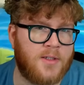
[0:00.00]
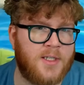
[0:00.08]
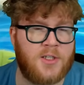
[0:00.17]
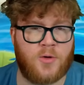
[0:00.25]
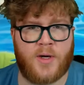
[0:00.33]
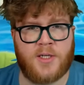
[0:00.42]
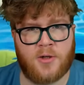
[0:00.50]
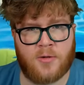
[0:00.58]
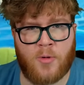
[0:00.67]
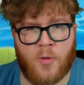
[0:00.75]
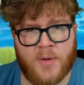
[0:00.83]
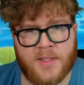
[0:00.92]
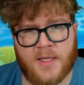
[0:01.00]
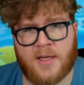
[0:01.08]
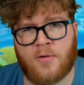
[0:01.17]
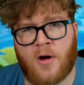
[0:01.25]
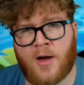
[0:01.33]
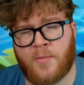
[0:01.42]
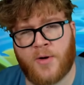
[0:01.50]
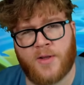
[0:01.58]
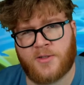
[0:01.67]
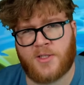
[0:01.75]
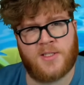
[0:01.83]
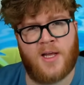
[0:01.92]
situational moments later on where
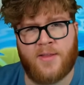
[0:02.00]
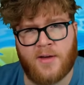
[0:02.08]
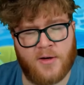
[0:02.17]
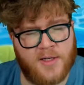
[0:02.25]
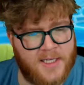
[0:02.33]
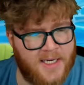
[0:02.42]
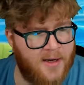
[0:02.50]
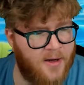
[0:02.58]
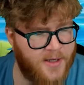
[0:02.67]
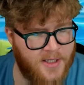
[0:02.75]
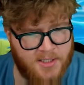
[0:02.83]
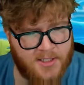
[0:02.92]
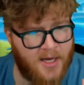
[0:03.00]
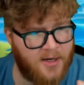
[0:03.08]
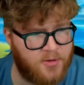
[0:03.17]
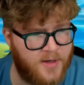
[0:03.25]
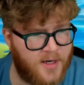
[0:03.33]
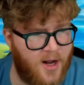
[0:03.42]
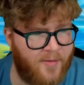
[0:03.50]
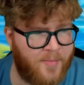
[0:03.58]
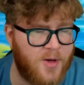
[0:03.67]
there's just nothing good to kill and you just got to trade it off.